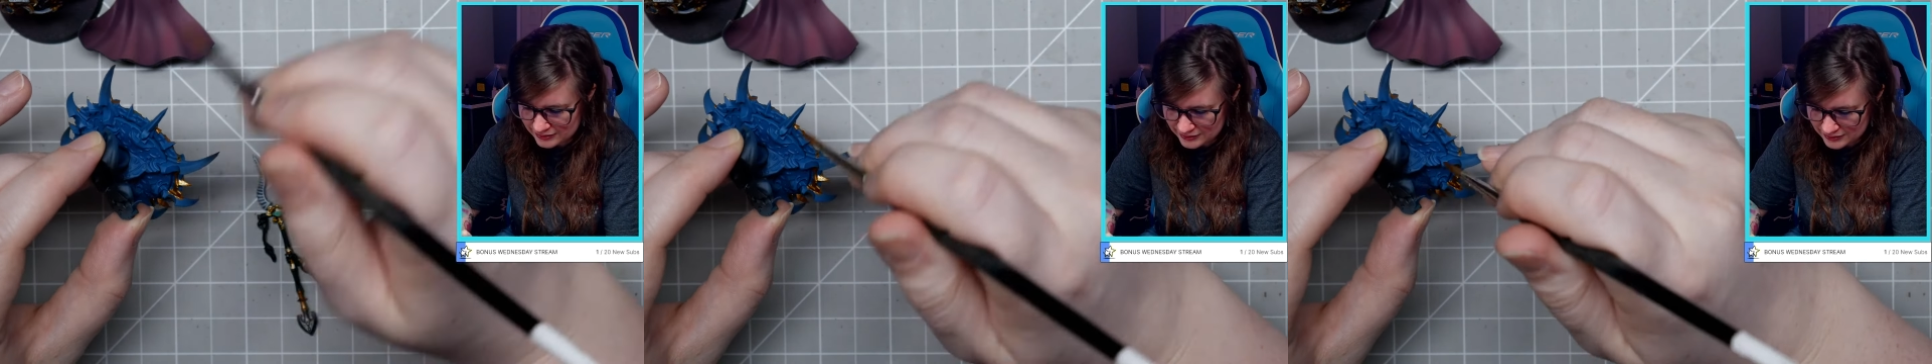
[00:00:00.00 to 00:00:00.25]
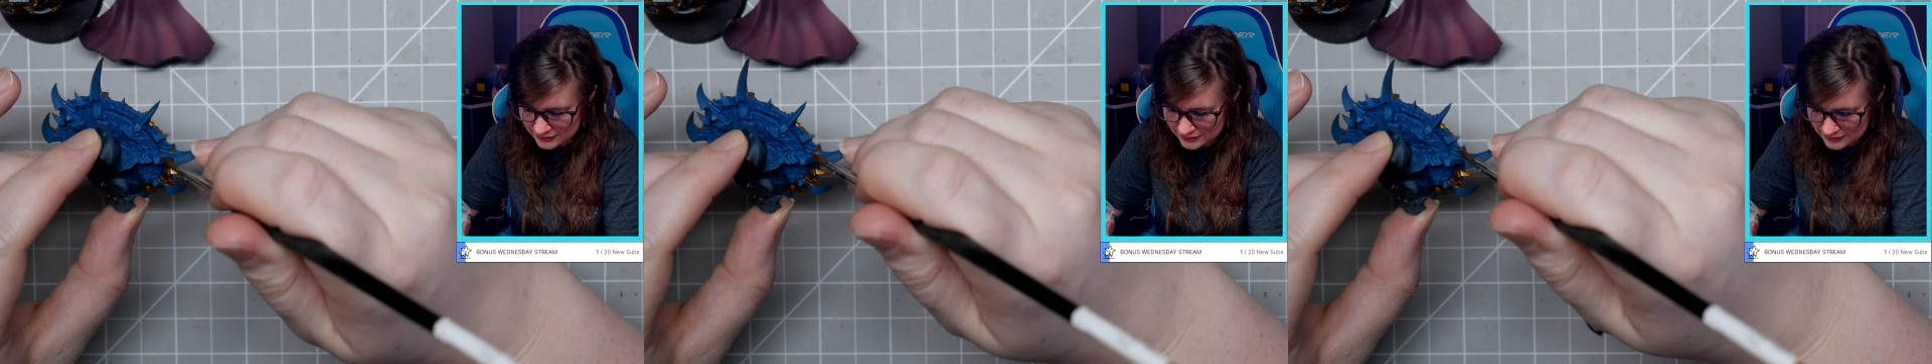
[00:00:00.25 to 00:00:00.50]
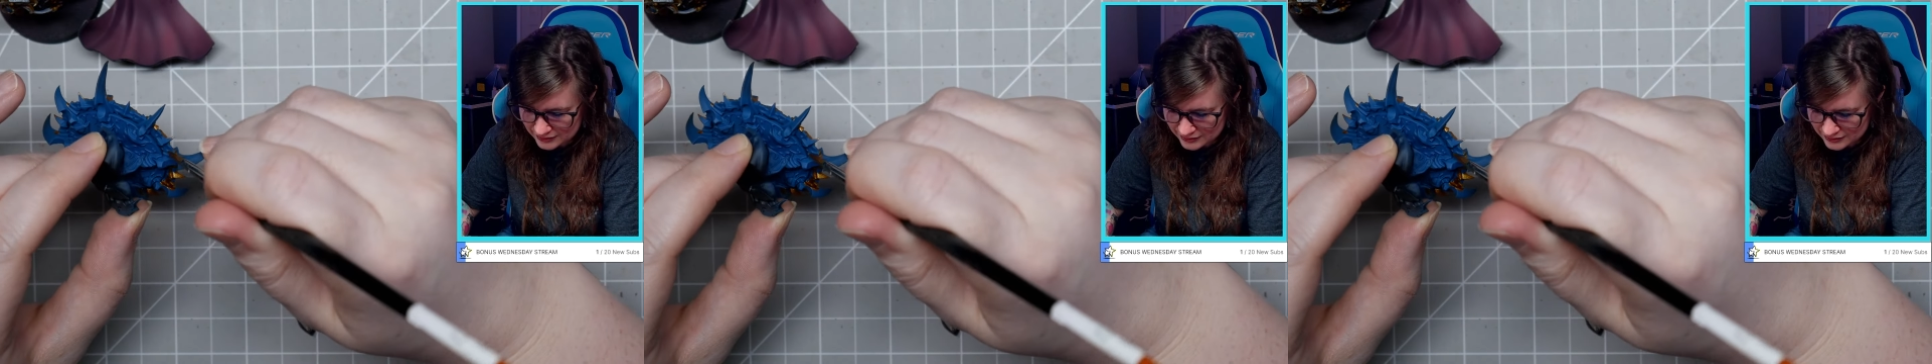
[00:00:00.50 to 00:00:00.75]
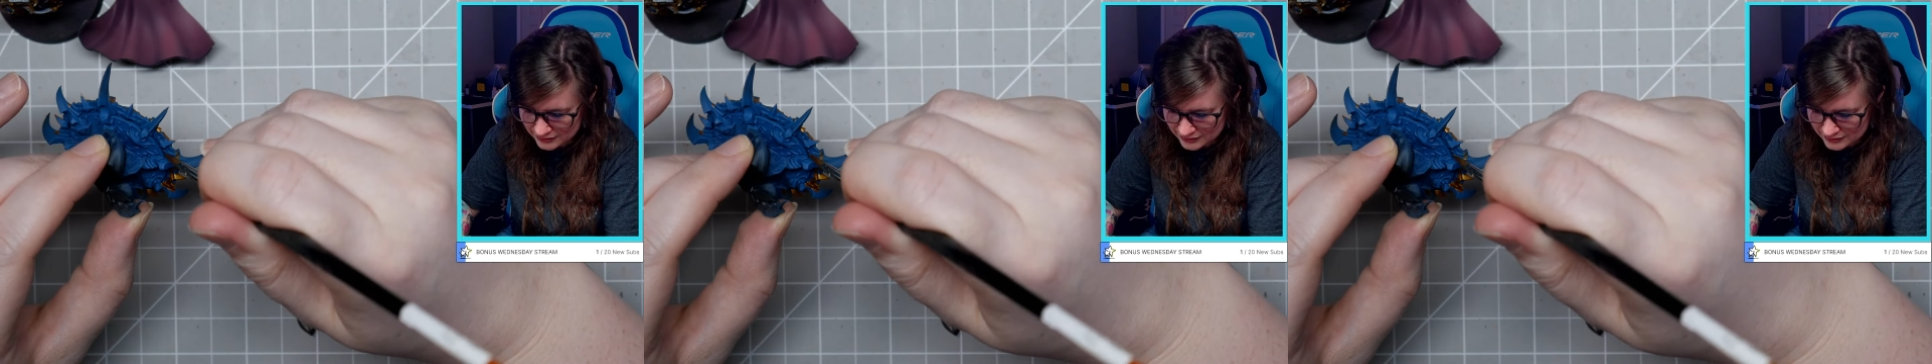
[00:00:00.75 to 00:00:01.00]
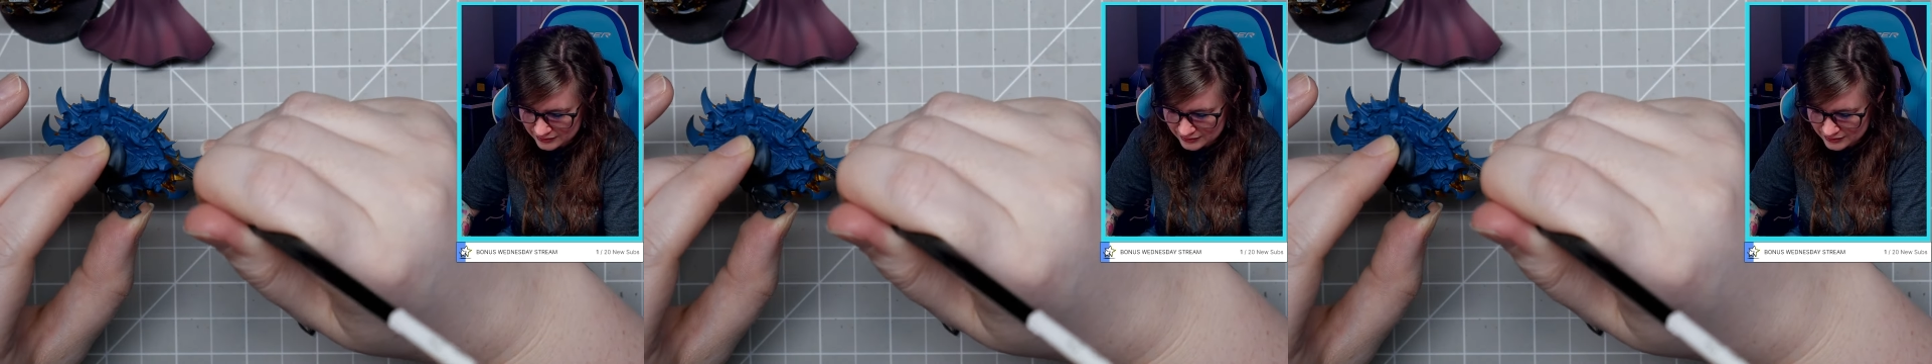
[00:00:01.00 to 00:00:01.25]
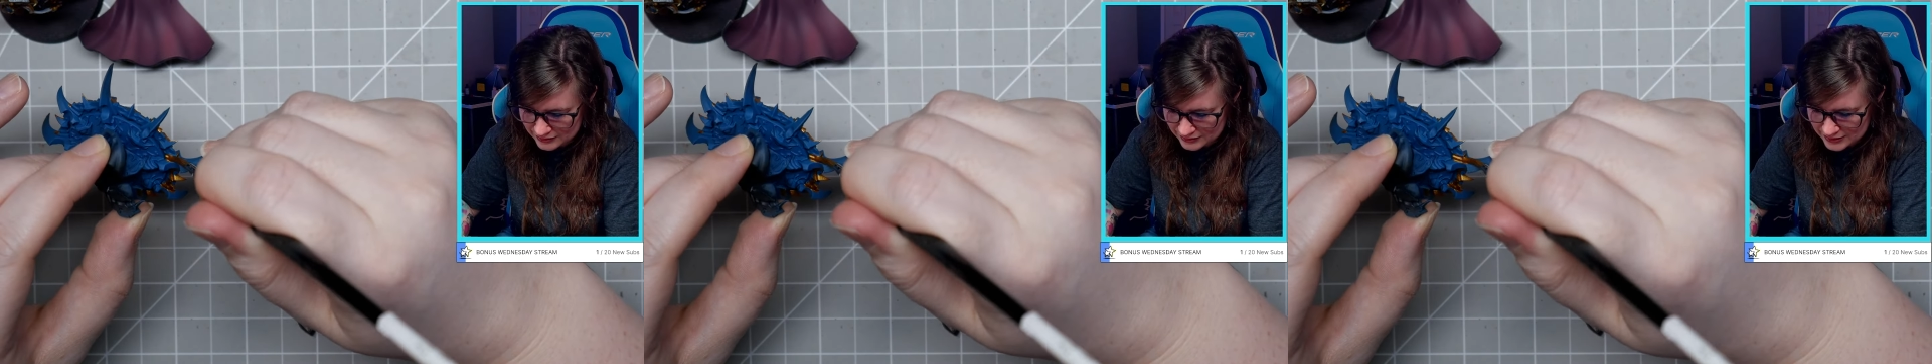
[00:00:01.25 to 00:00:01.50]
it's
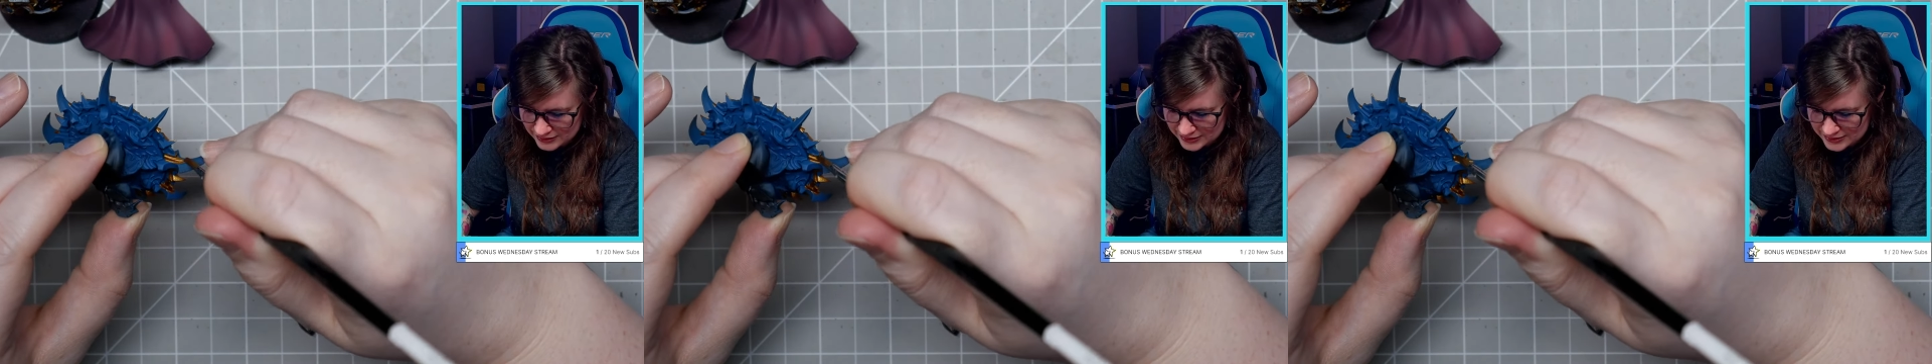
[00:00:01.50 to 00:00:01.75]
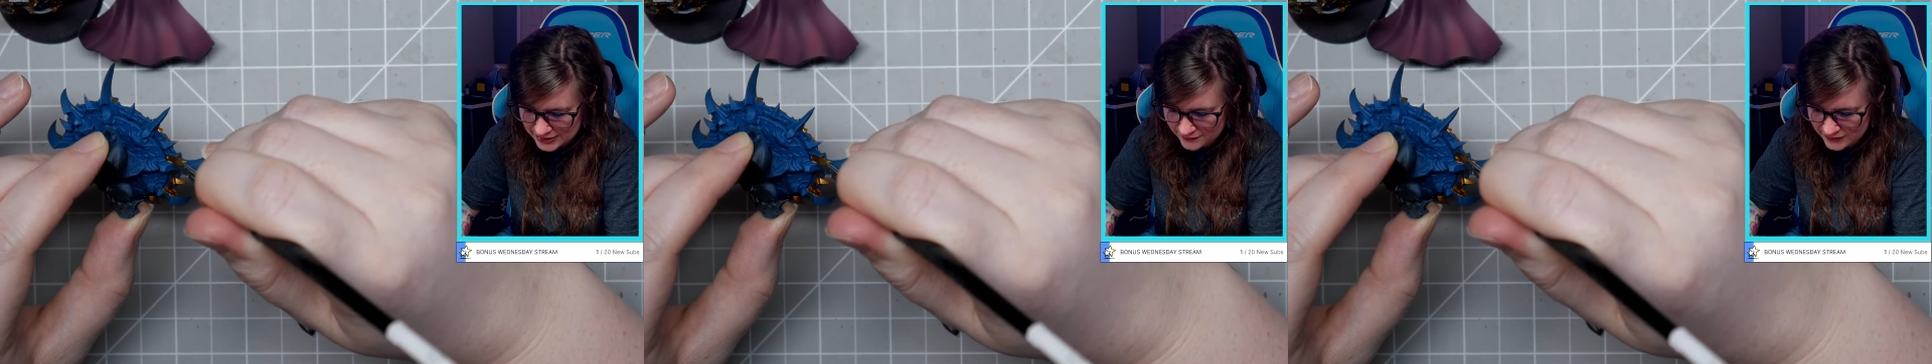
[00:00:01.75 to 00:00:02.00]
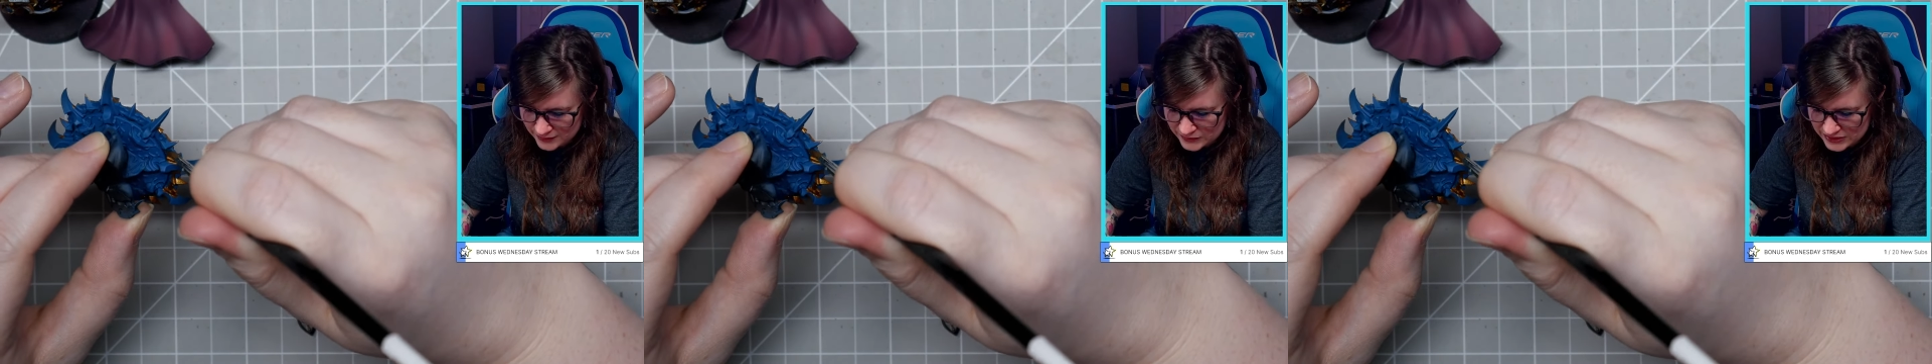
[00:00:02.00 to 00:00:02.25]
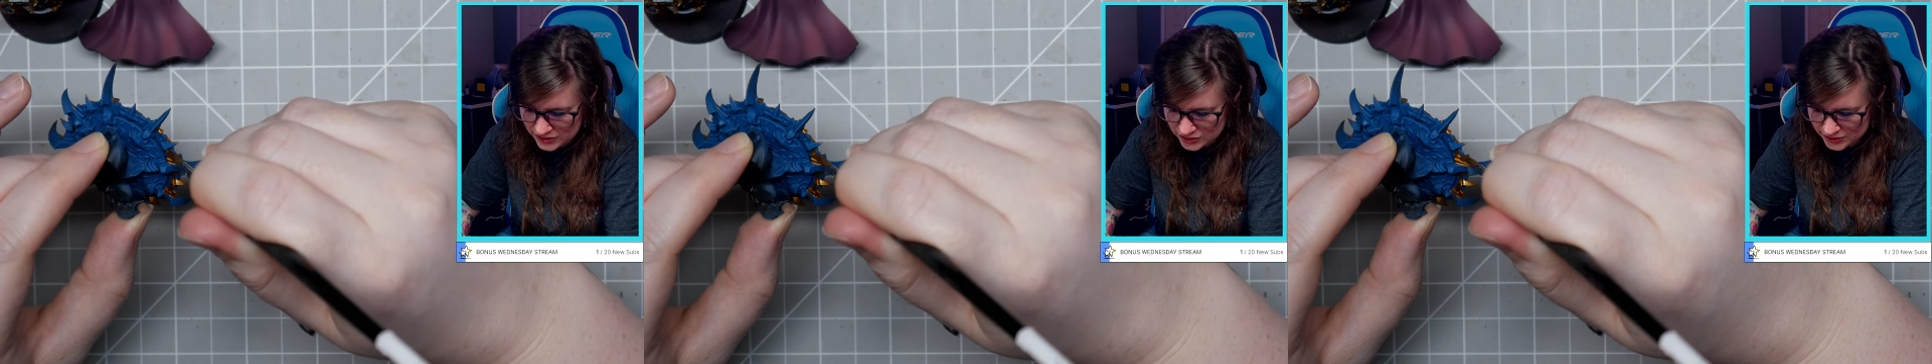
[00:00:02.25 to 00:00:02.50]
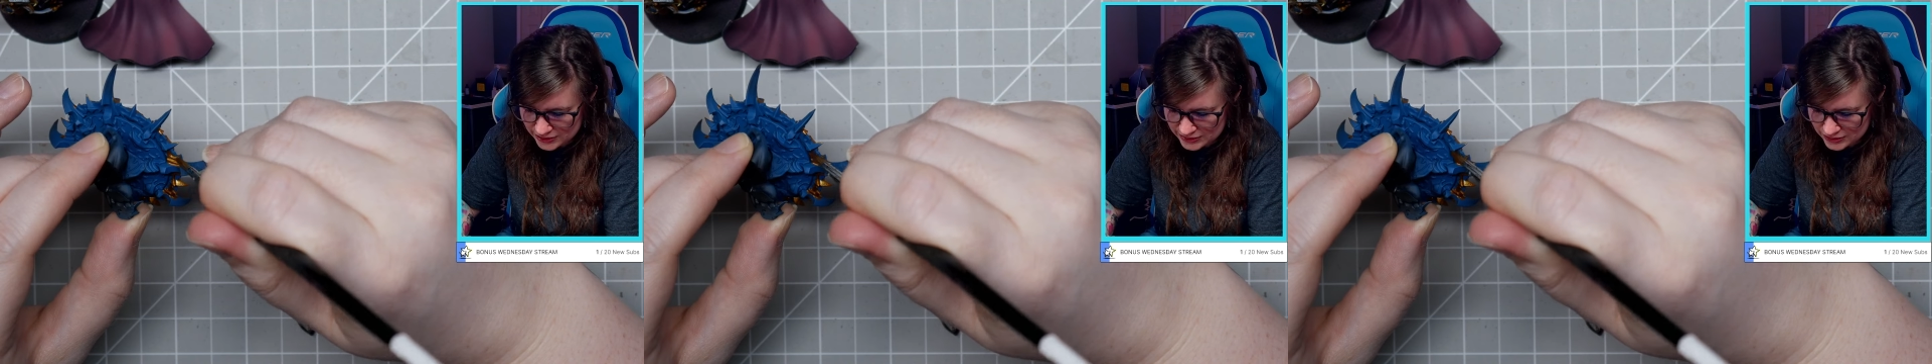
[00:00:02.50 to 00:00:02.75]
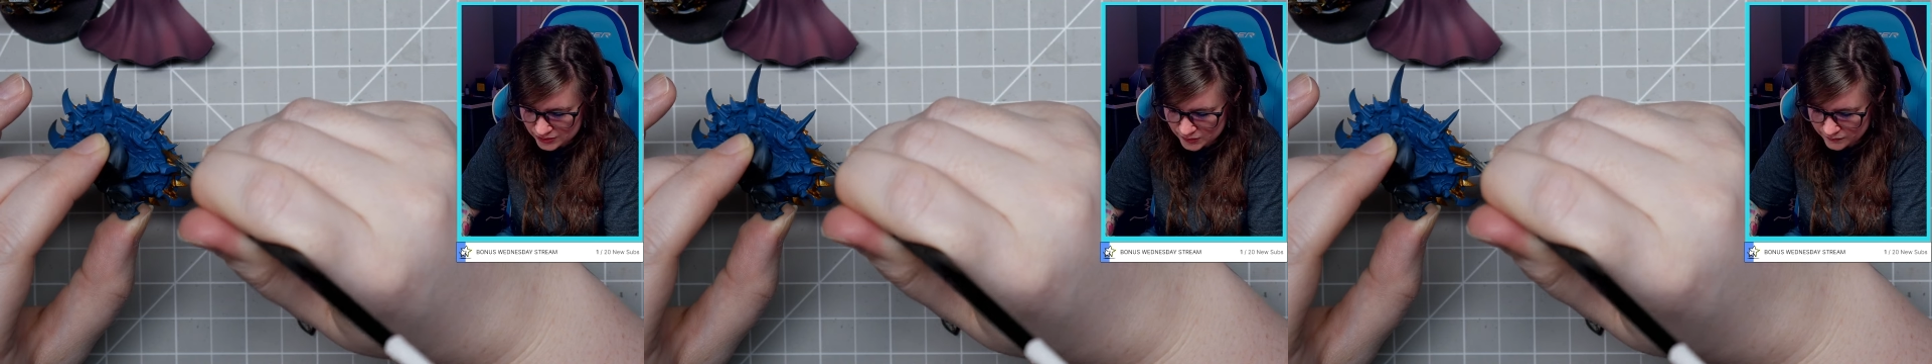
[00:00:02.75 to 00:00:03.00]
kind of amnesia in that
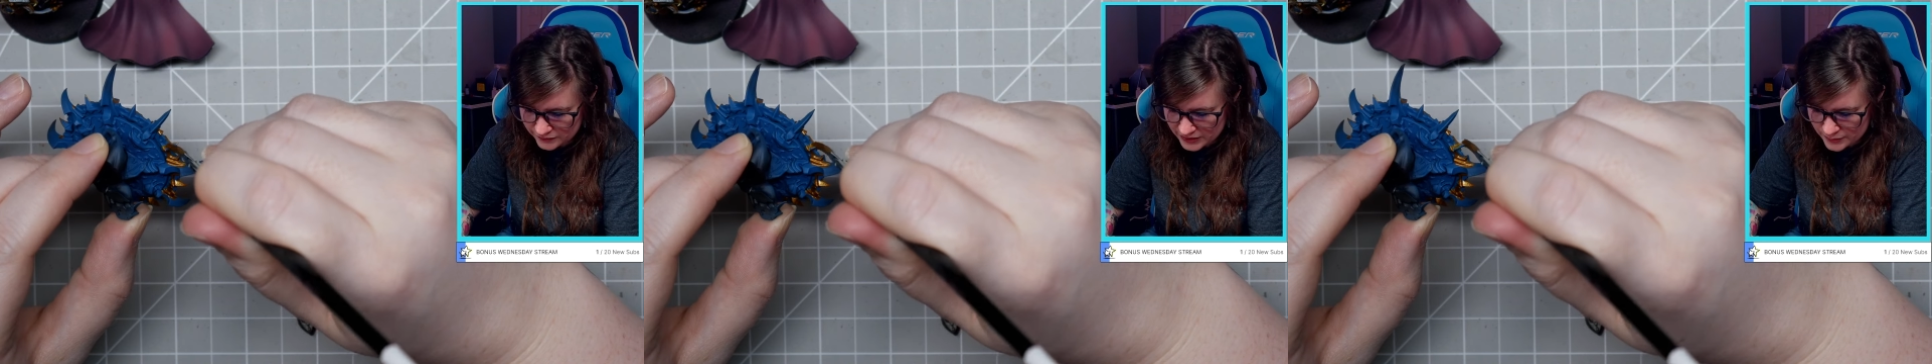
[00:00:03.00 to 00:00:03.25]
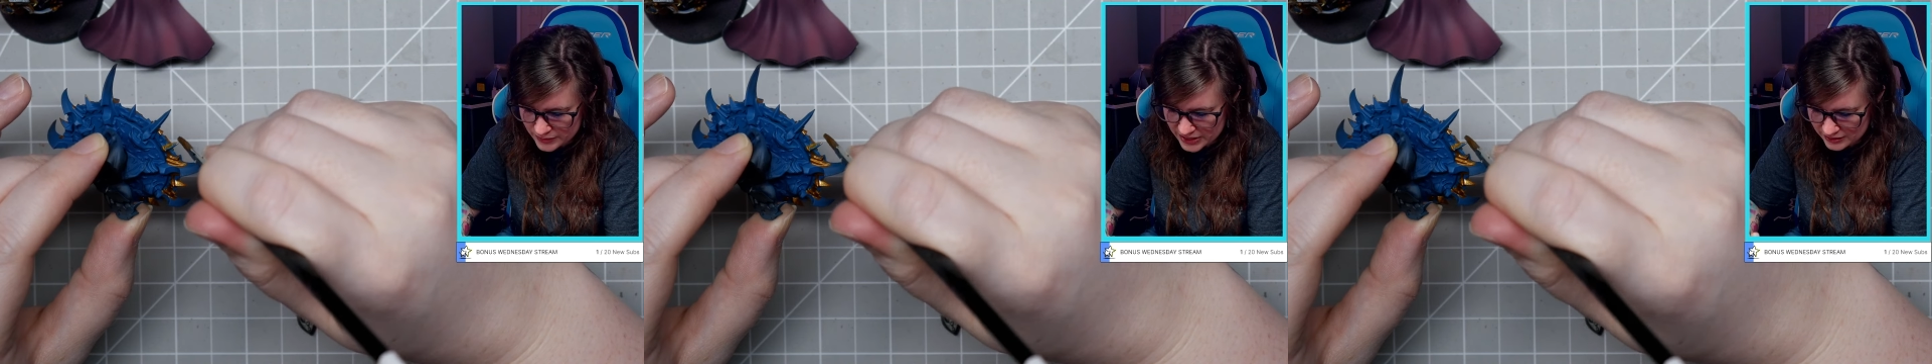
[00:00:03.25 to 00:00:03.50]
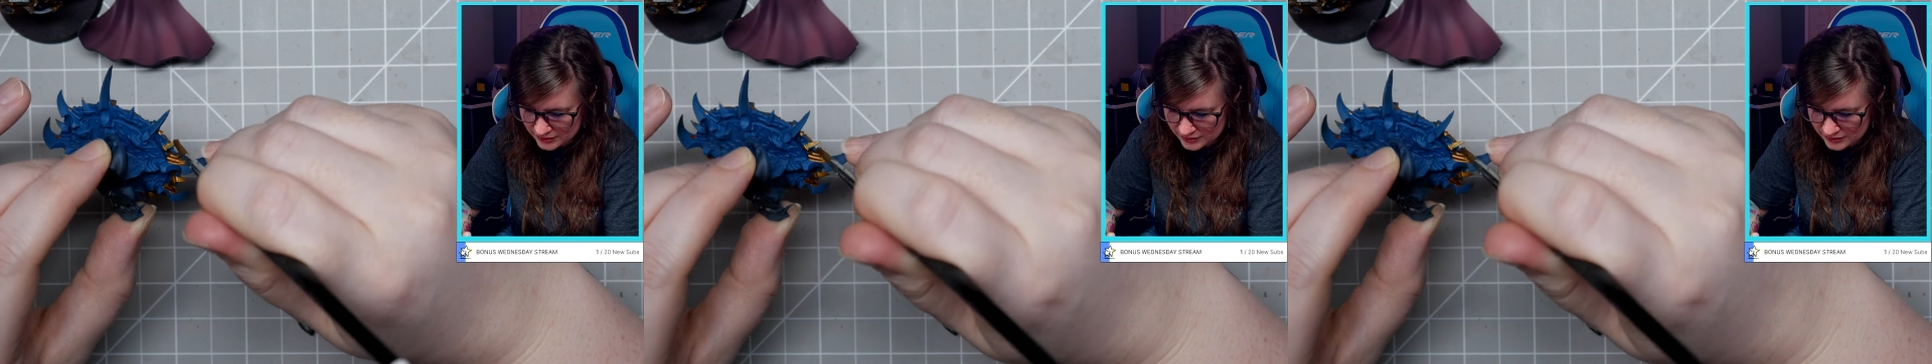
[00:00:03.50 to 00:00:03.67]
you don't fight back.